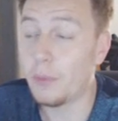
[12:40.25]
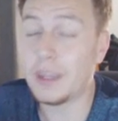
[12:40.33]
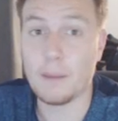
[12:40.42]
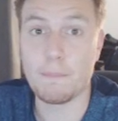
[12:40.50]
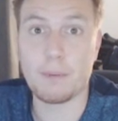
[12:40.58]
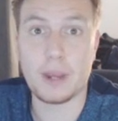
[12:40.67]

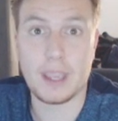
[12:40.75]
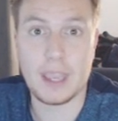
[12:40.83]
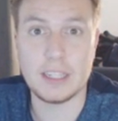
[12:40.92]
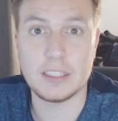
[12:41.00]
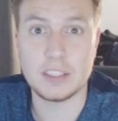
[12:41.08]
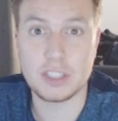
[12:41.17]
We can bring
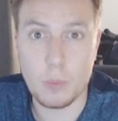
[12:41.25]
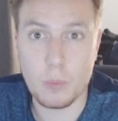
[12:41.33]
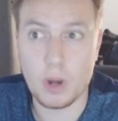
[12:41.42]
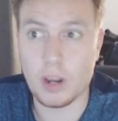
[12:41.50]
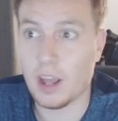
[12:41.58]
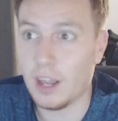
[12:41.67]
in
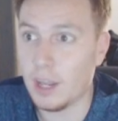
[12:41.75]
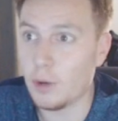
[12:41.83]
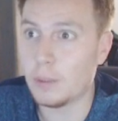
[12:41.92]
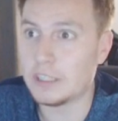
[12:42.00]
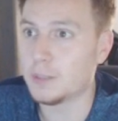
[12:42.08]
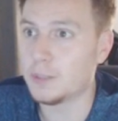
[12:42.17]
someone a
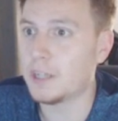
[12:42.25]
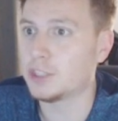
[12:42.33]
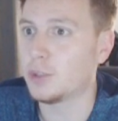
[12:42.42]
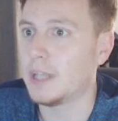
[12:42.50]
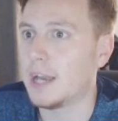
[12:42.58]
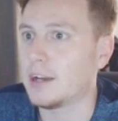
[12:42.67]
little bit
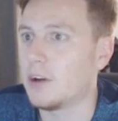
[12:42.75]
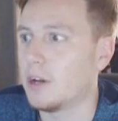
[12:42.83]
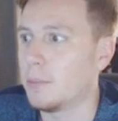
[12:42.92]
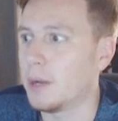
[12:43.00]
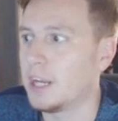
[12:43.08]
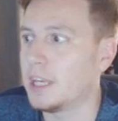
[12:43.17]
special with that
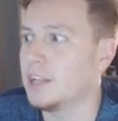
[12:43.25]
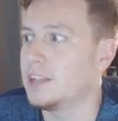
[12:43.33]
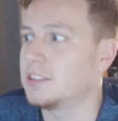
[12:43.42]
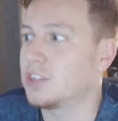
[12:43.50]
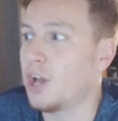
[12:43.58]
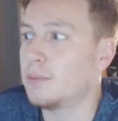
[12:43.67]
kind of money.
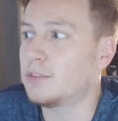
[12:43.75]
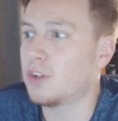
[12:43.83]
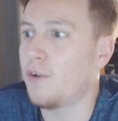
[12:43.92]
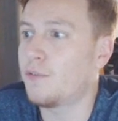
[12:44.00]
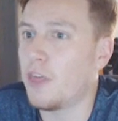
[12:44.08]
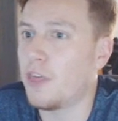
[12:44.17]
And in
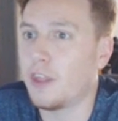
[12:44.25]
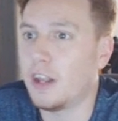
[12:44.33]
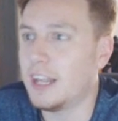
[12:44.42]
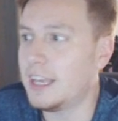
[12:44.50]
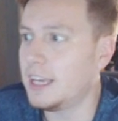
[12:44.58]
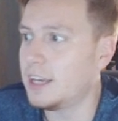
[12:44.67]
terms of
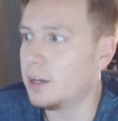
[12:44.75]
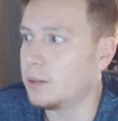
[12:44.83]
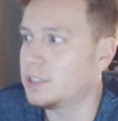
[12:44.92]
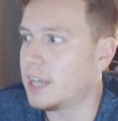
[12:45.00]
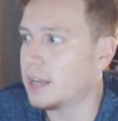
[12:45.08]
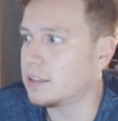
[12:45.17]
the
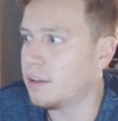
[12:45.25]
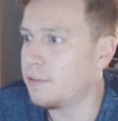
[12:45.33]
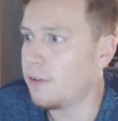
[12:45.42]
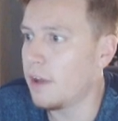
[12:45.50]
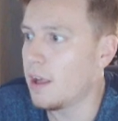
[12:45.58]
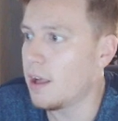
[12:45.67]
league
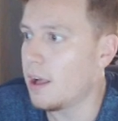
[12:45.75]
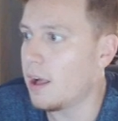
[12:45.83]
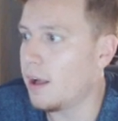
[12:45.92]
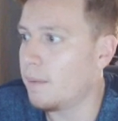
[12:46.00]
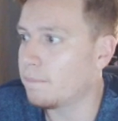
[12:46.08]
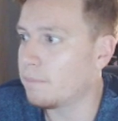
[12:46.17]
objective,
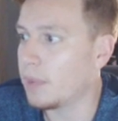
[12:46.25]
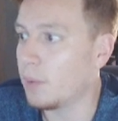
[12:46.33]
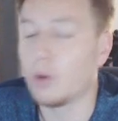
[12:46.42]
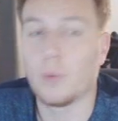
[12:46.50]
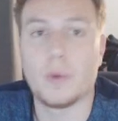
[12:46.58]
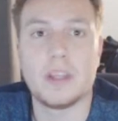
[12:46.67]

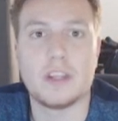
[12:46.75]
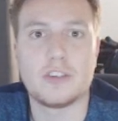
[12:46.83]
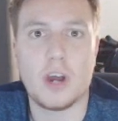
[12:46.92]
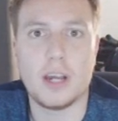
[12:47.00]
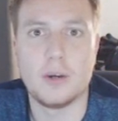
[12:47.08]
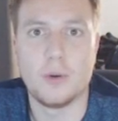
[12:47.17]
they want to win the
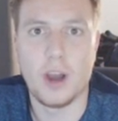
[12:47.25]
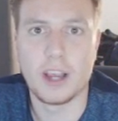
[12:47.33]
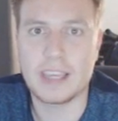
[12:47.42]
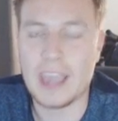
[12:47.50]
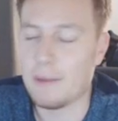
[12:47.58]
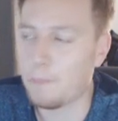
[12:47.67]
title
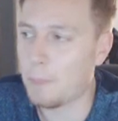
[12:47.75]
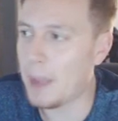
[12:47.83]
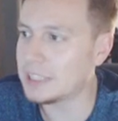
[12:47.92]
again.